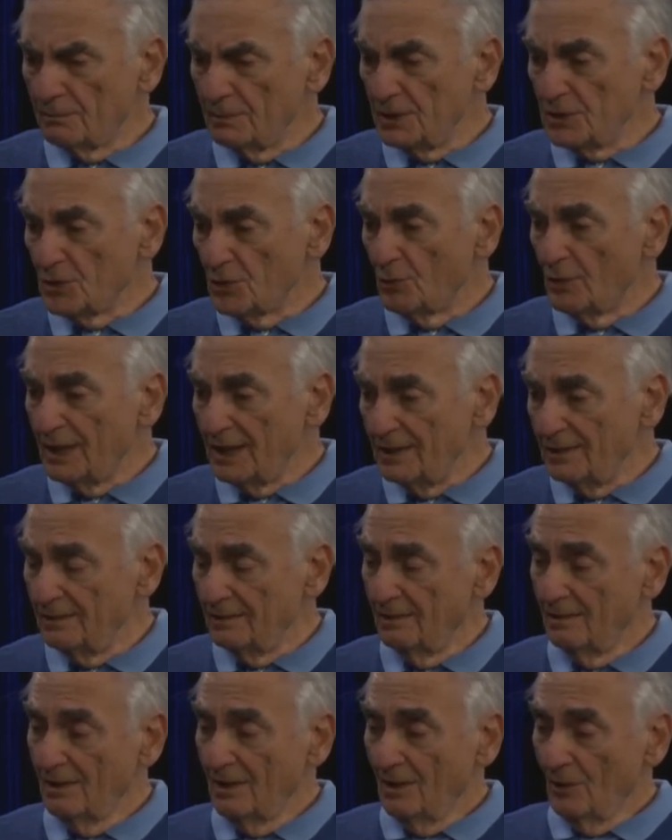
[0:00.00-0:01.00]

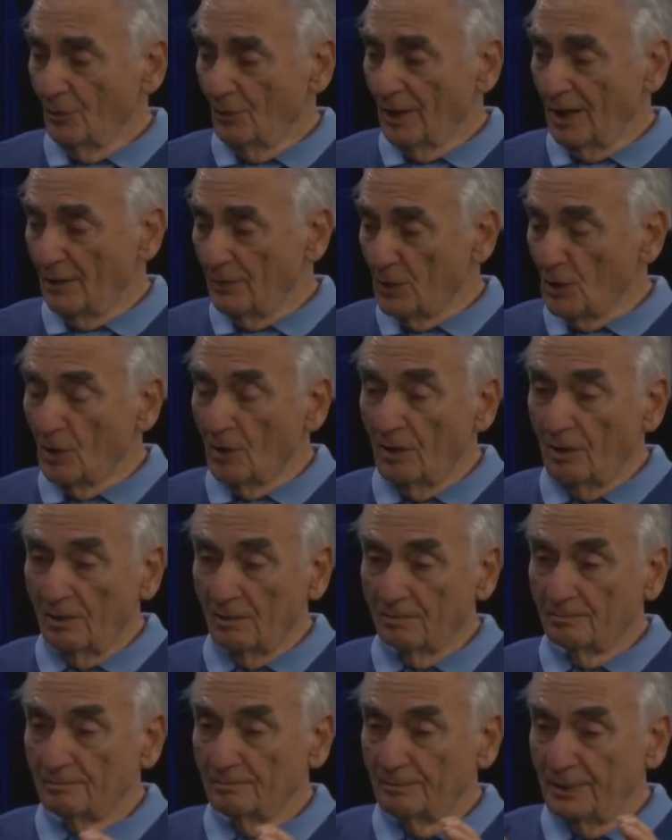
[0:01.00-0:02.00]
between what I would
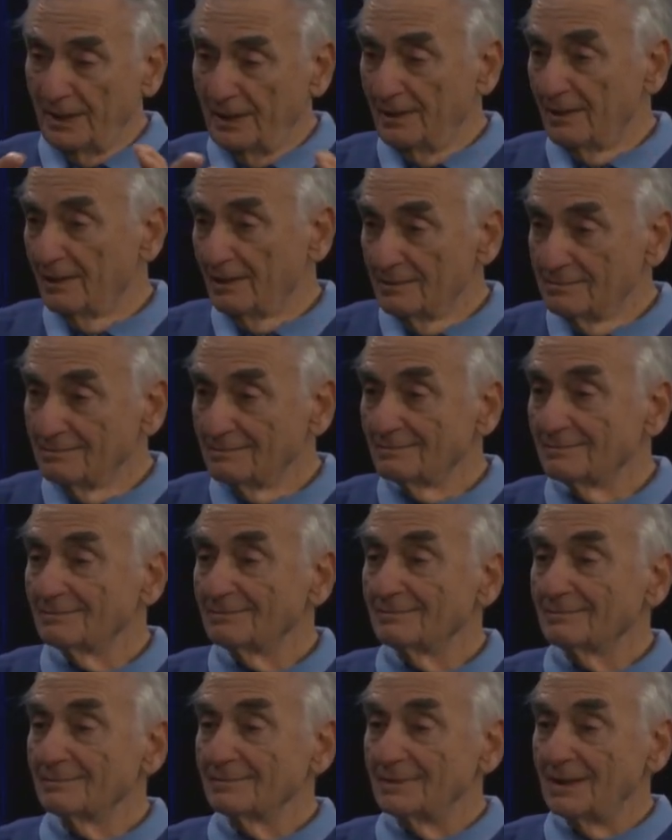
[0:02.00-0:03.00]
call PETA
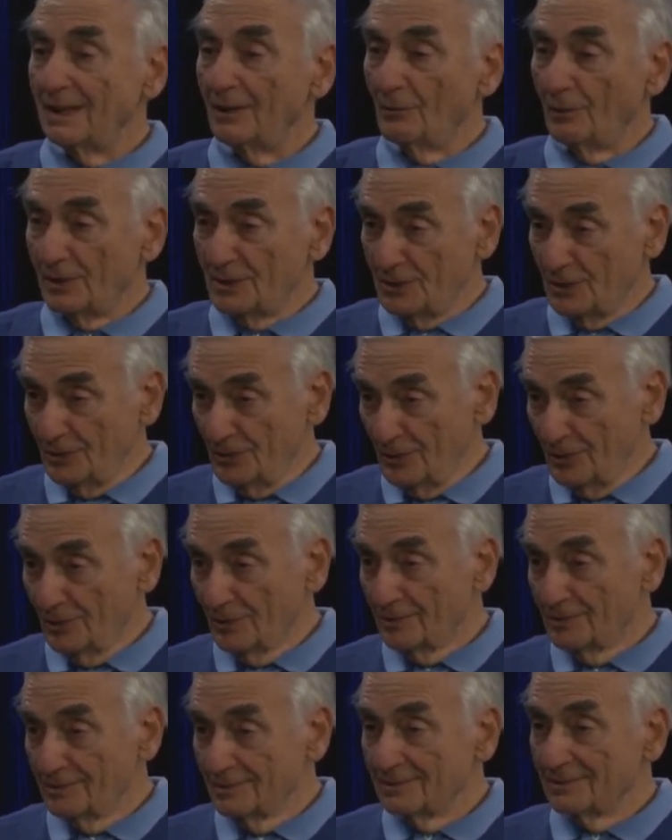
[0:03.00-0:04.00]
and what you
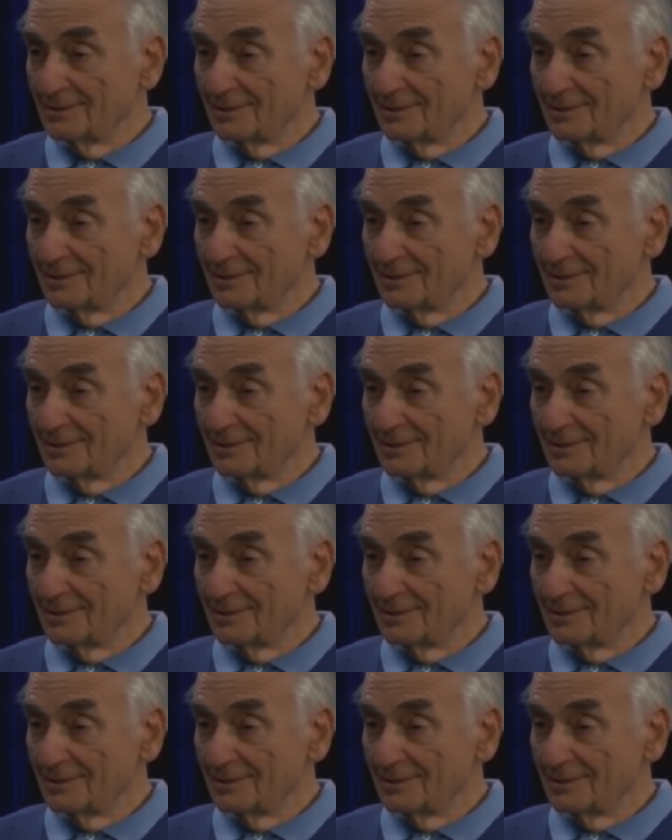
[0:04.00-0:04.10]
do.